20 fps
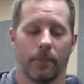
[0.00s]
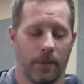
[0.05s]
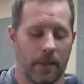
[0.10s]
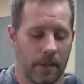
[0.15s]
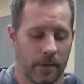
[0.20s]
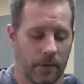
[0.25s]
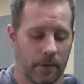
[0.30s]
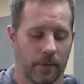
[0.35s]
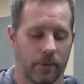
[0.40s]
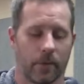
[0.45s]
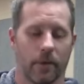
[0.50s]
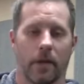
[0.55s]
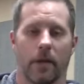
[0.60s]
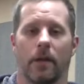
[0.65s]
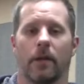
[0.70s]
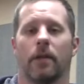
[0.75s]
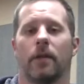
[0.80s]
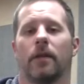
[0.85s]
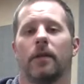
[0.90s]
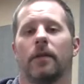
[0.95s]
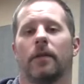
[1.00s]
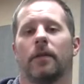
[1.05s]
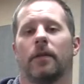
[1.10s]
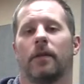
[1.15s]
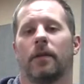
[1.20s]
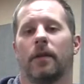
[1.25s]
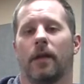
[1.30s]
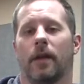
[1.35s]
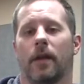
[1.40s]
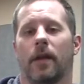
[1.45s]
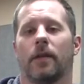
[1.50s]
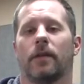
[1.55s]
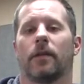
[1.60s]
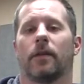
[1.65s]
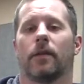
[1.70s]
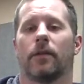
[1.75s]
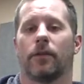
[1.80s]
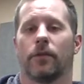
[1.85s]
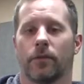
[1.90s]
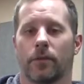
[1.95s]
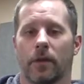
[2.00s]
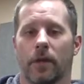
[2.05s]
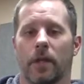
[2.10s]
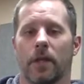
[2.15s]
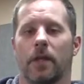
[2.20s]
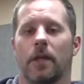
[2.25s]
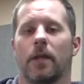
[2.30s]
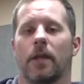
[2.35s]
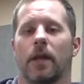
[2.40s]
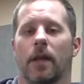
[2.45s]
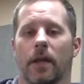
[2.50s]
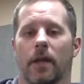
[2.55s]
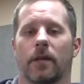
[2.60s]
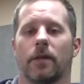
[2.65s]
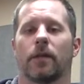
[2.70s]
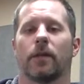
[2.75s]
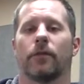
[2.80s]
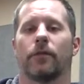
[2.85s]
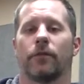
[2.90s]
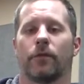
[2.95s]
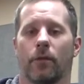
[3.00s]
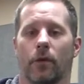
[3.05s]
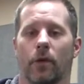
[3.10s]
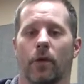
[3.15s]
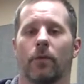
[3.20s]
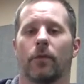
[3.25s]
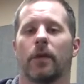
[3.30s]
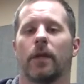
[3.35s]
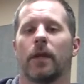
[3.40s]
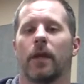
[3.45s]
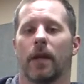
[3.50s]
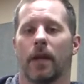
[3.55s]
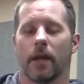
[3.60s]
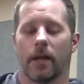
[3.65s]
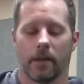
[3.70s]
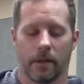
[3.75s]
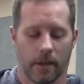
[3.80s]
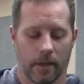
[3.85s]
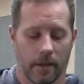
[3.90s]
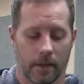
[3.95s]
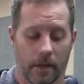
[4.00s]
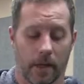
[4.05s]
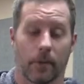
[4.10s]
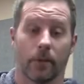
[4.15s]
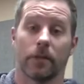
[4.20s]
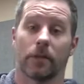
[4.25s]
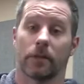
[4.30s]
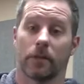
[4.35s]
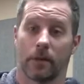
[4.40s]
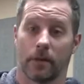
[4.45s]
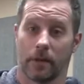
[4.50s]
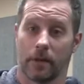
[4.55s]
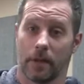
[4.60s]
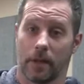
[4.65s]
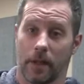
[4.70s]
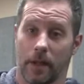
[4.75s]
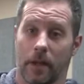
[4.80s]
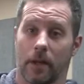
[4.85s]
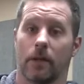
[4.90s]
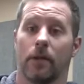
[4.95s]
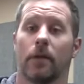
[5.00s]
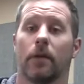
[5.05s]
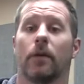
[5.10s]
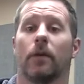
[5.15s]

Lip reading: beat 3. and a 3E and a 4E and then I would start it again.